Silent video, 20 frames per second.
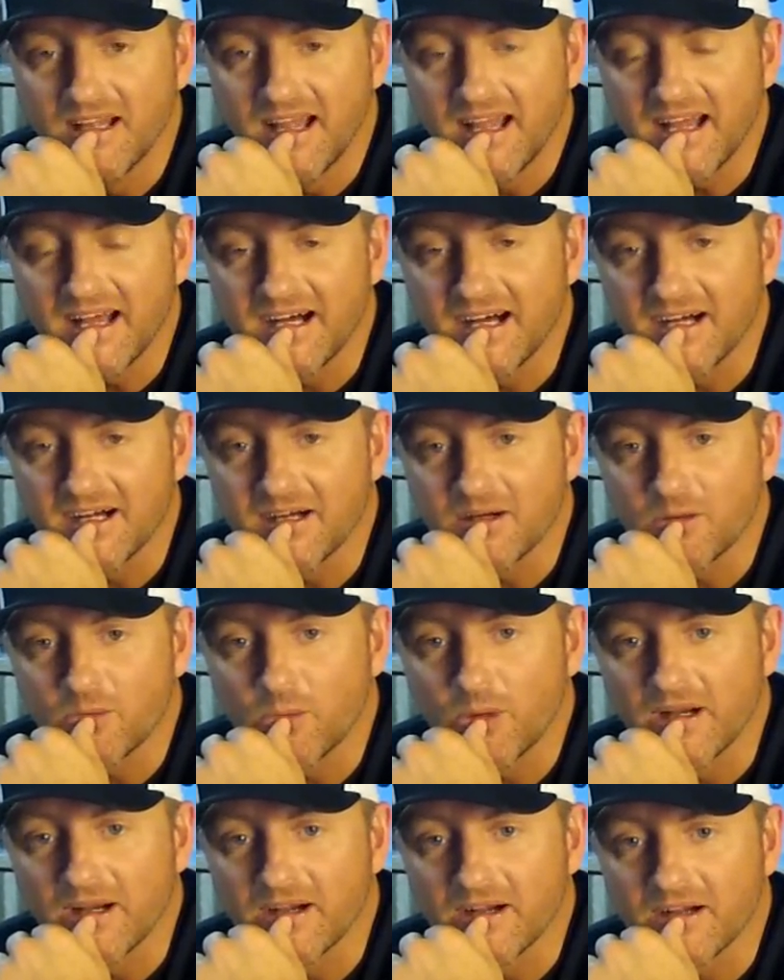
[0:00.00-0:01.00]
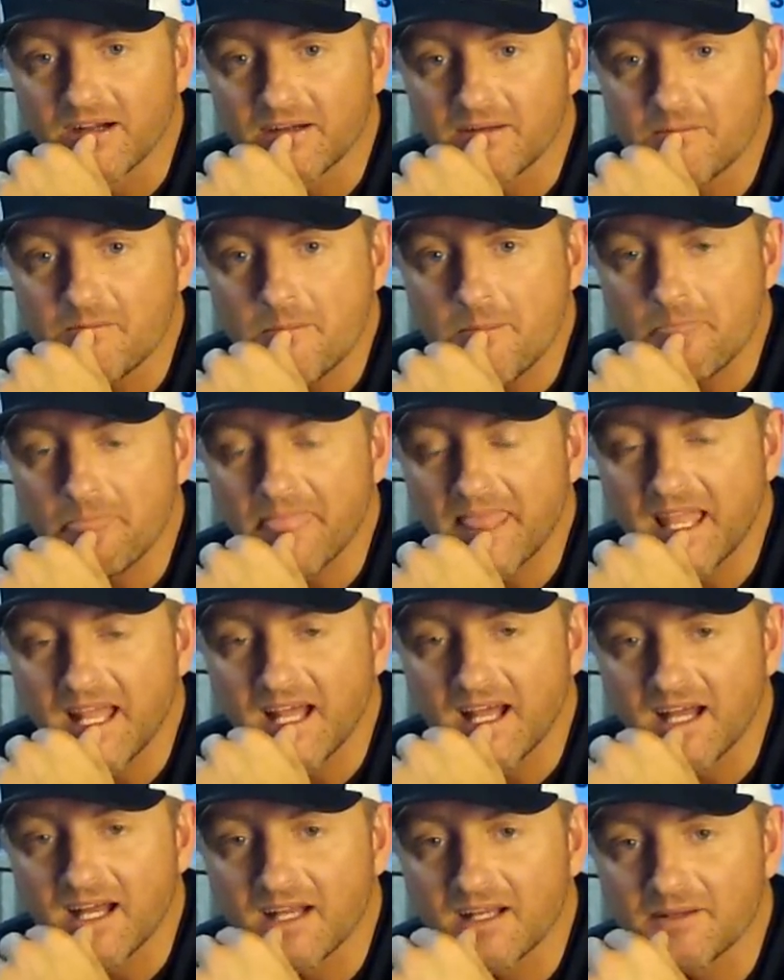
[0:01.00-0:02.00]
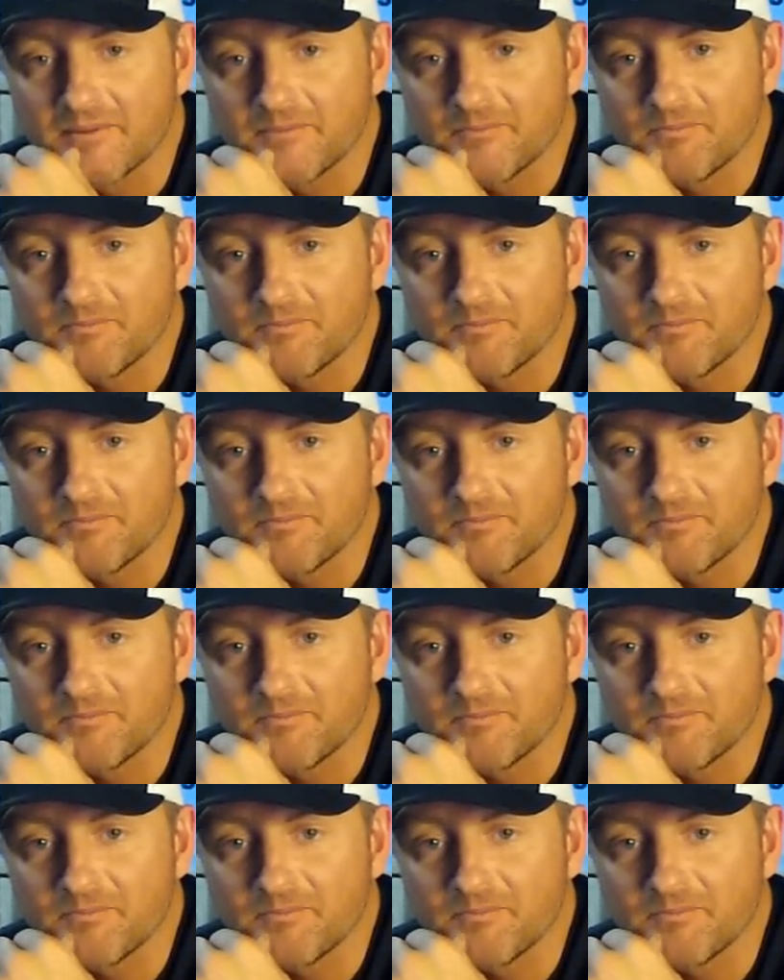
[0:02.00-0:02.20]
uh, where uh,